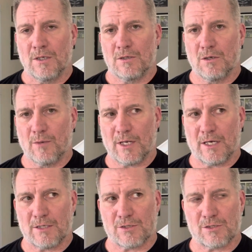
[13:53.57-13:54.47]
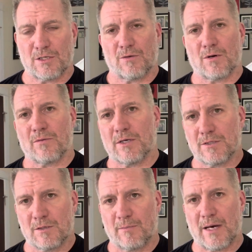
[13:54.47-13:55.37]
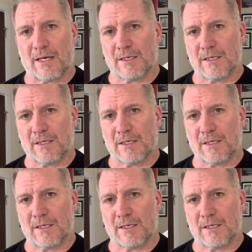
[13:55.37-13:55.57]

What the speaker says: Nobody answers. They run around to the back,